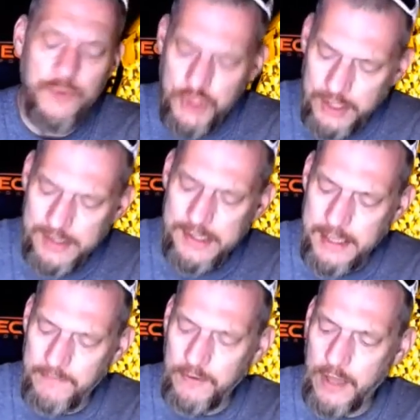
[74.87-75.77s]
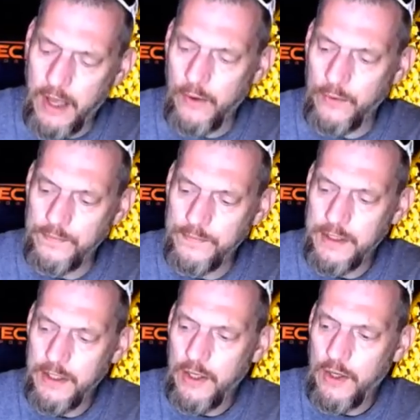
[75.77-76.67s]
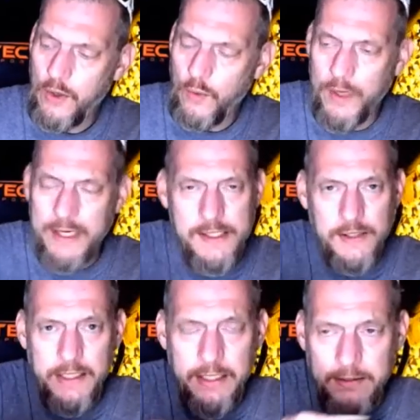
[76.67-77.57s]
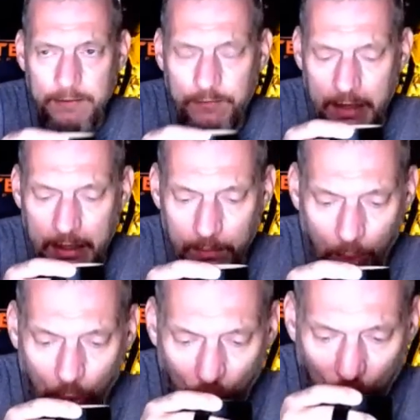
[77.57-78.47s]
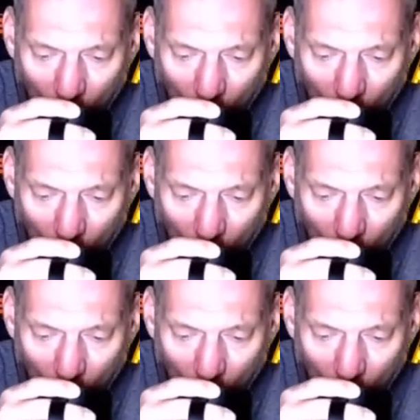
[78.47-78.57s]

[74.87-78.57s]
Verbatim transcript: You just never know when it's going to hit the fan.